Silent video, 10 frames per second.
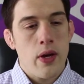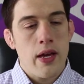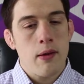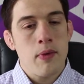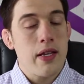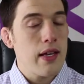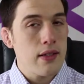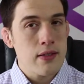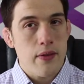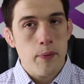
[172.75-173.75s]
a meeting
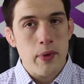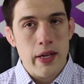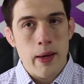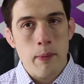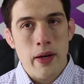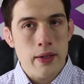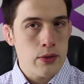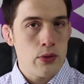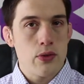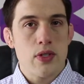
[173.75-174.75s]
at 7 p.m. on a
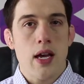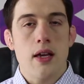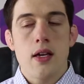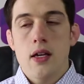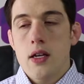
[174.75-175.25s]
Tuesday.